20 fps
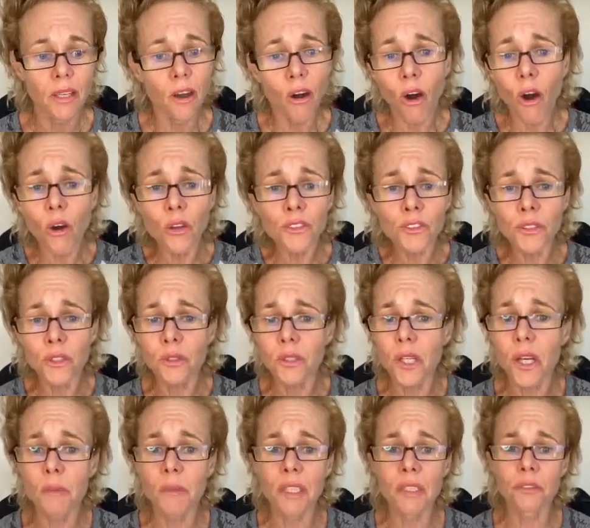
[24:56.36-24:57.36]
Also
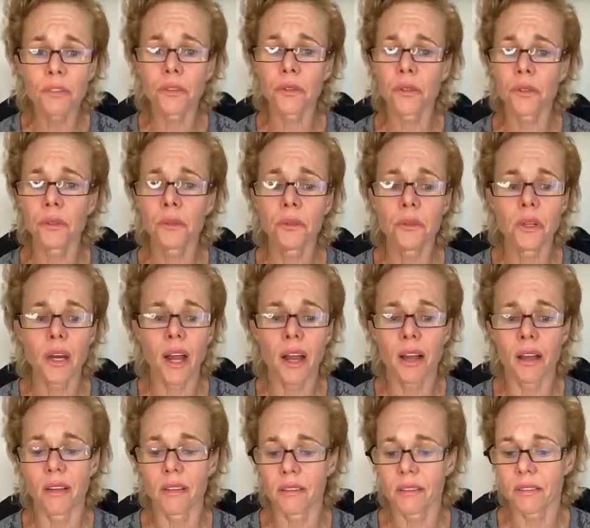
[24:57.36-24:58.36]
coming to you
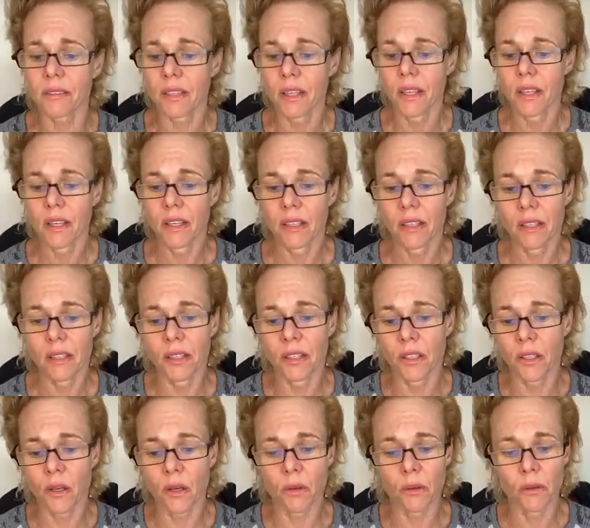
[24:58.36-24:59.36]
as, you
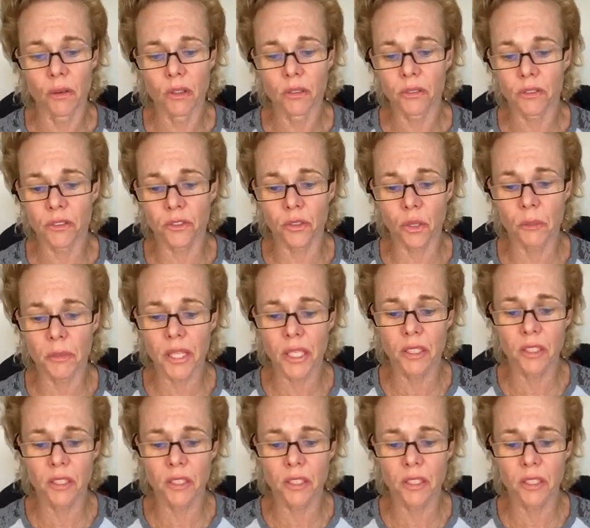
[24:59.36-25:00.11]
know, so many